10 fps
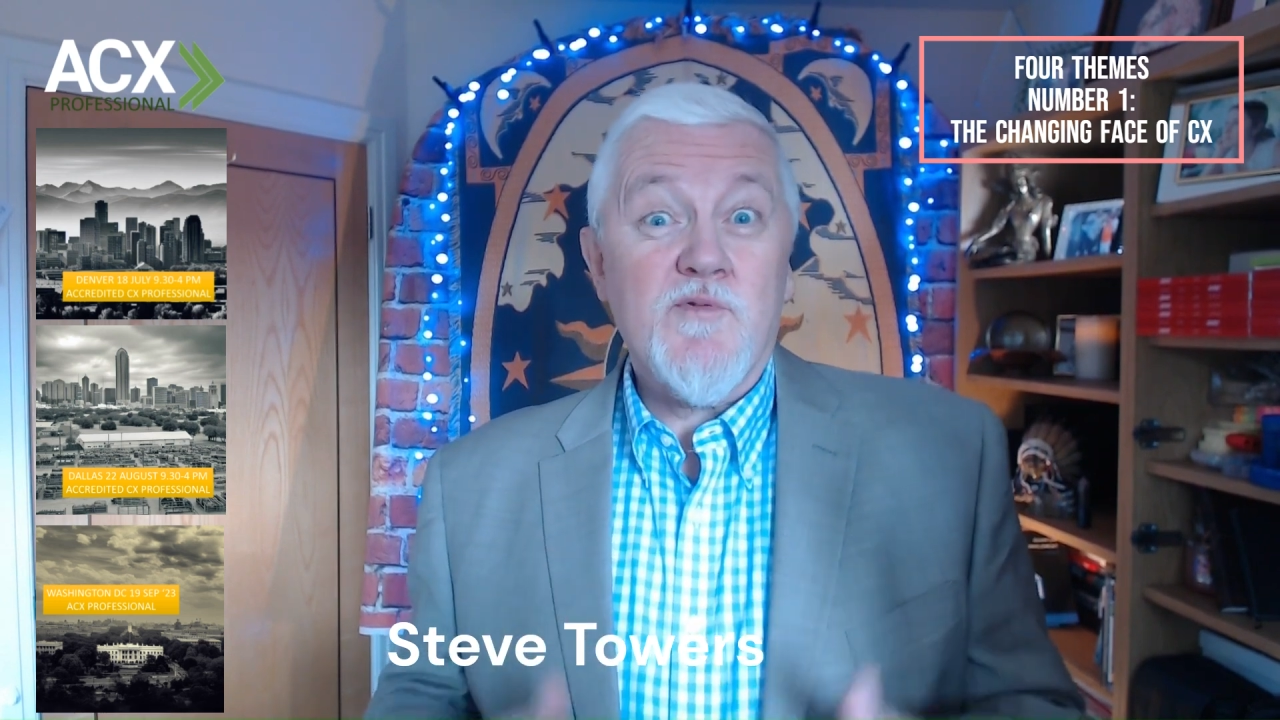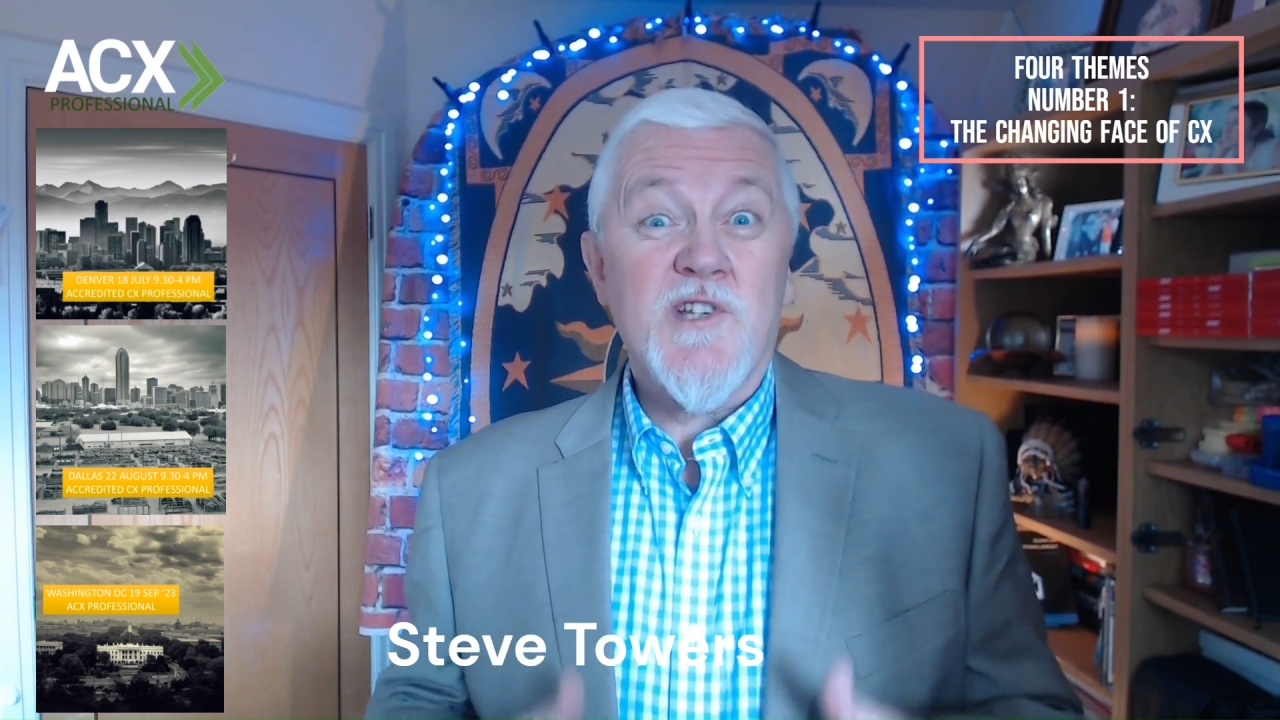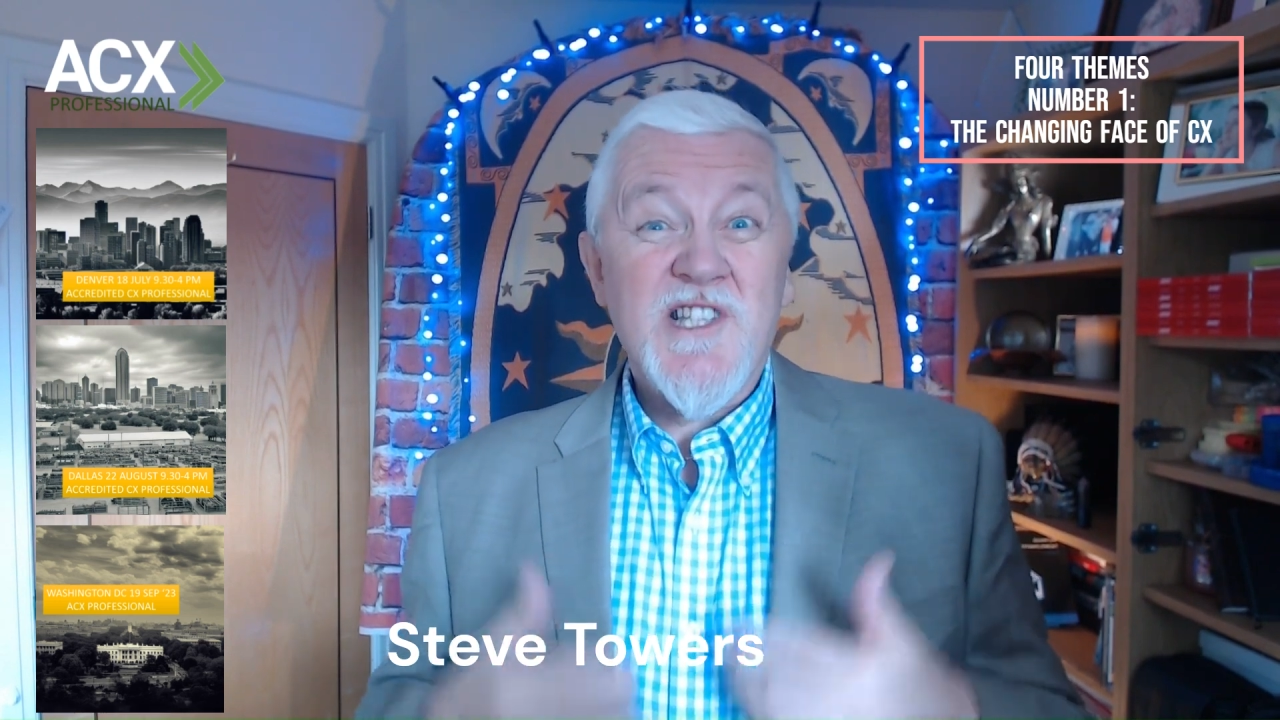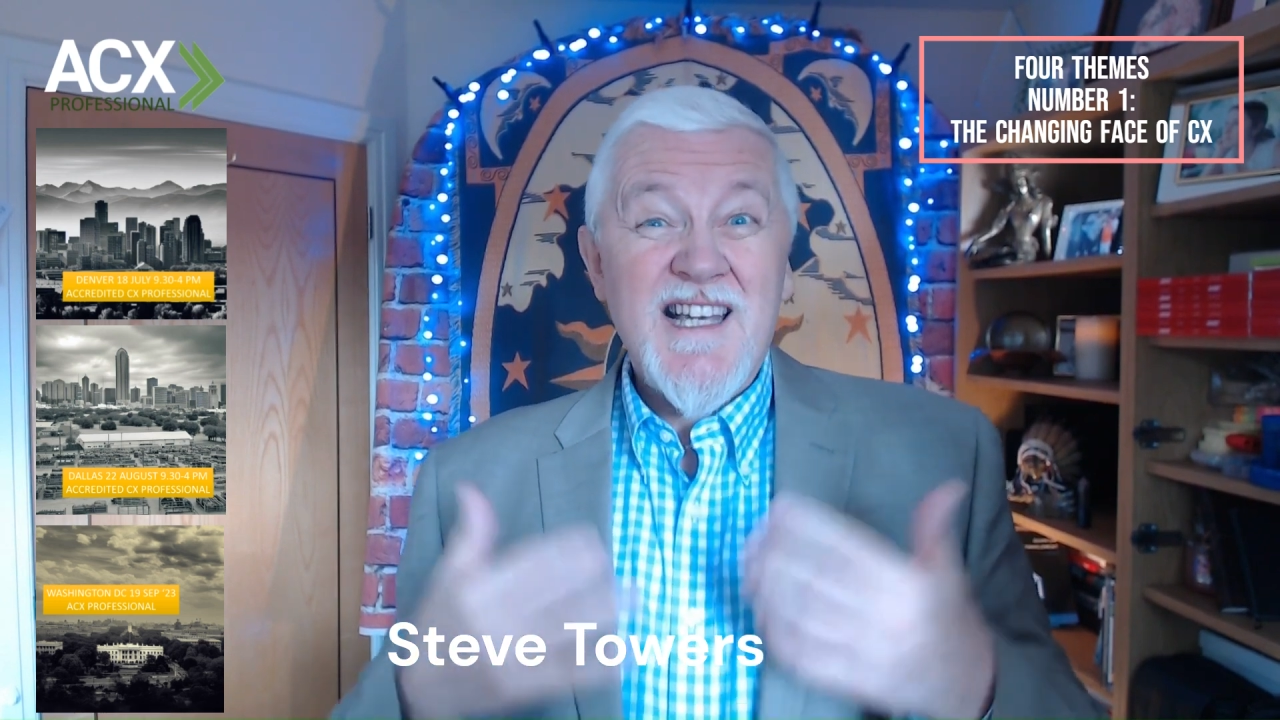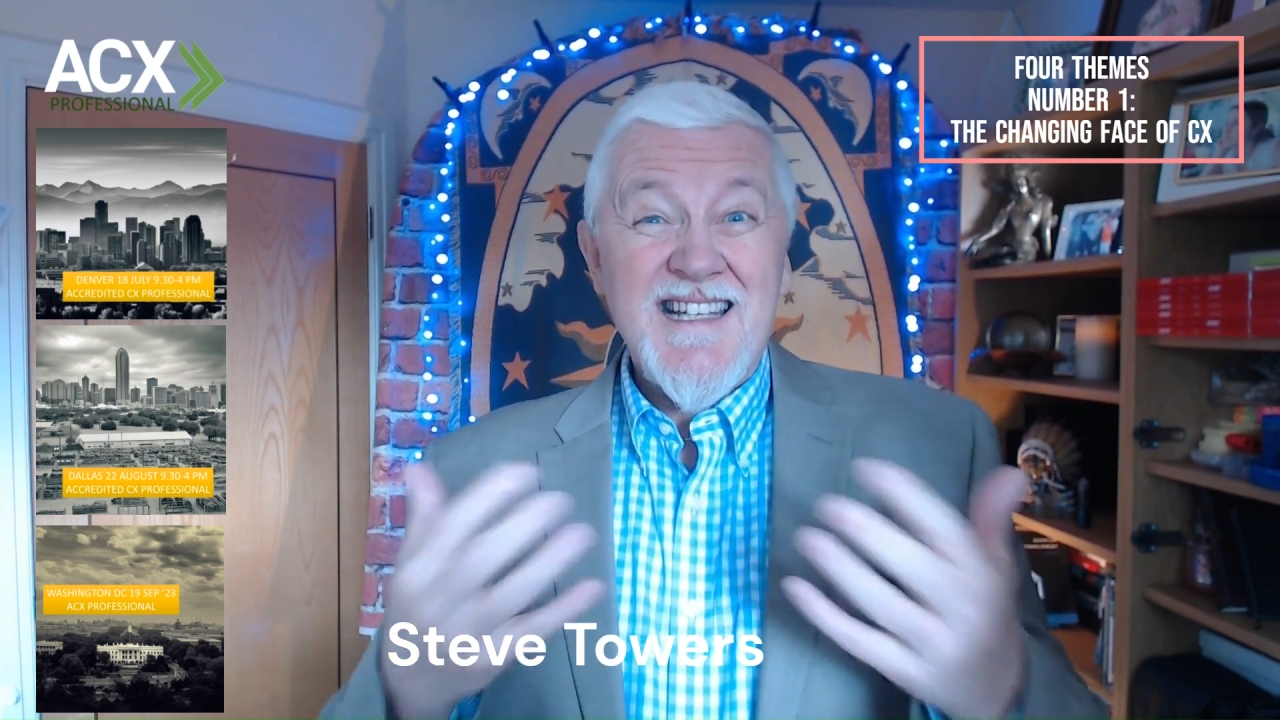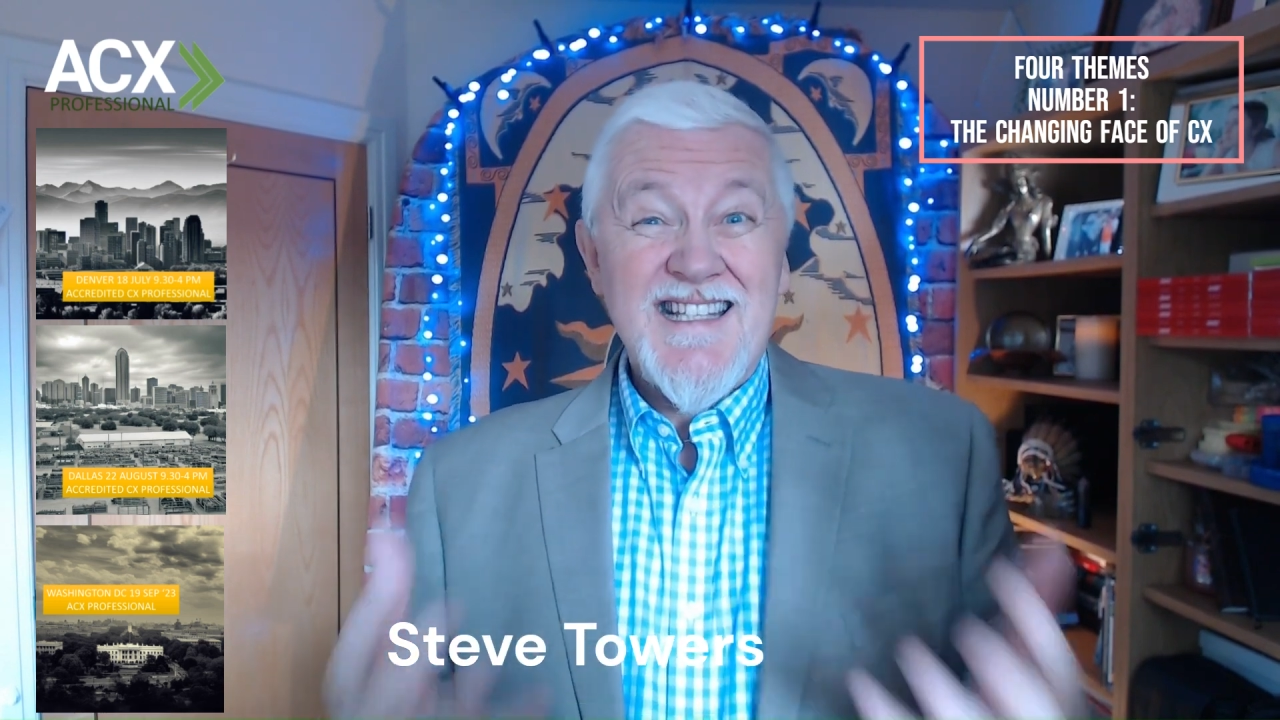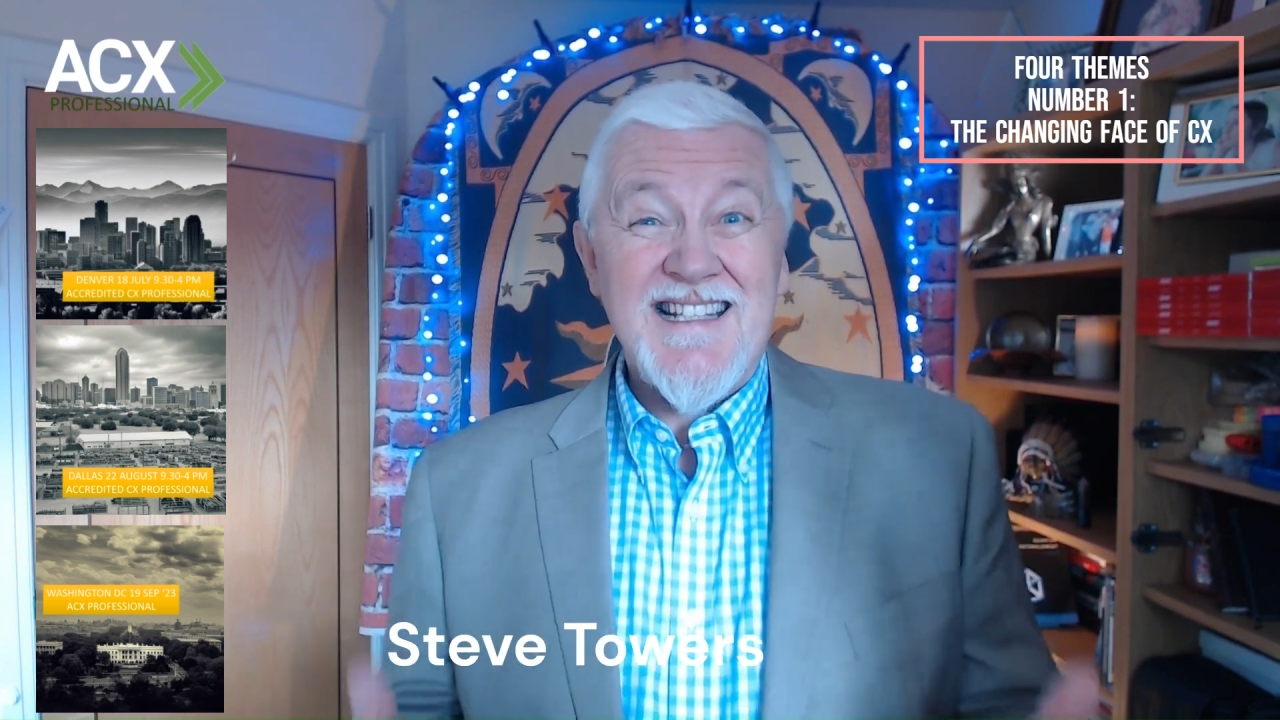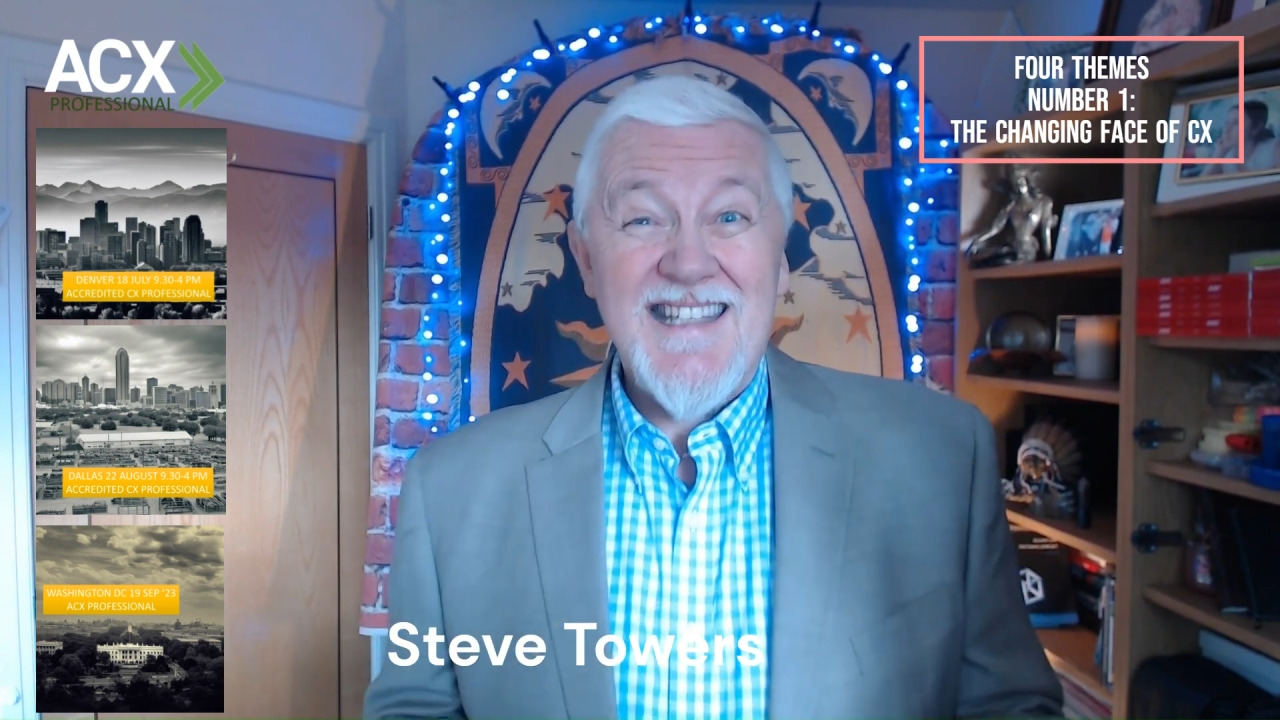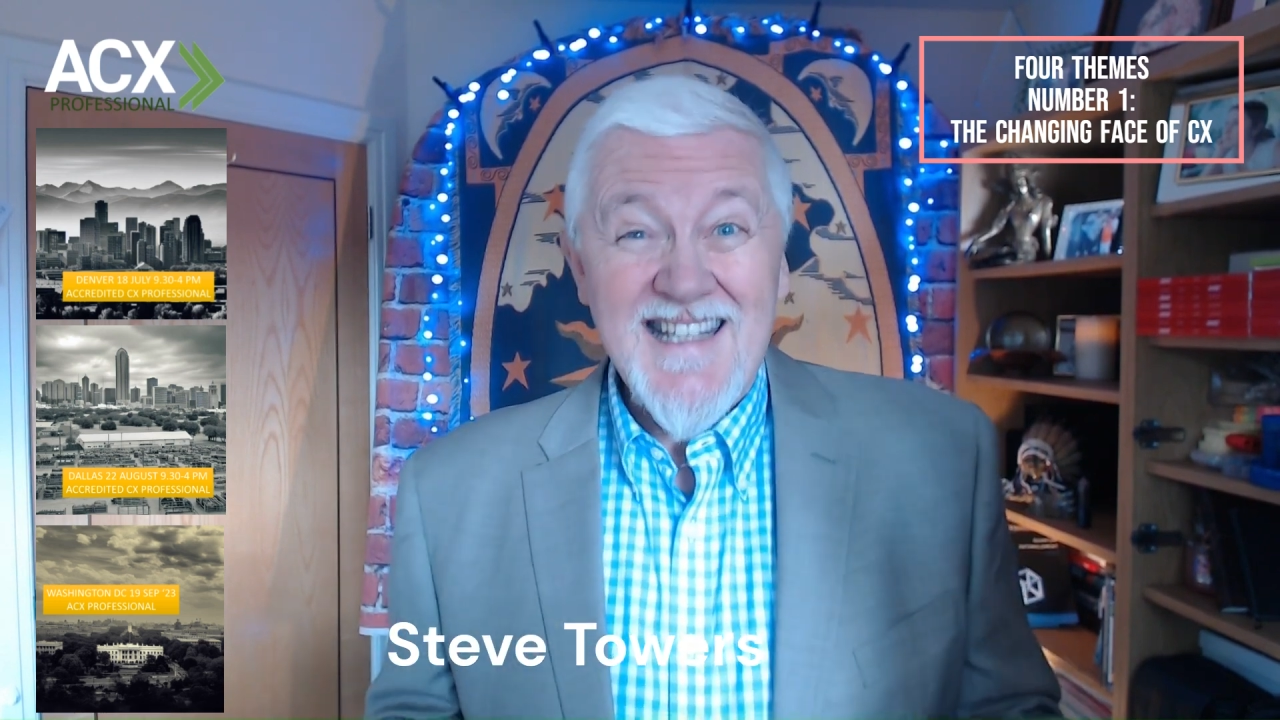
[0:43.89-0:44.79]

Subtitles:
precisely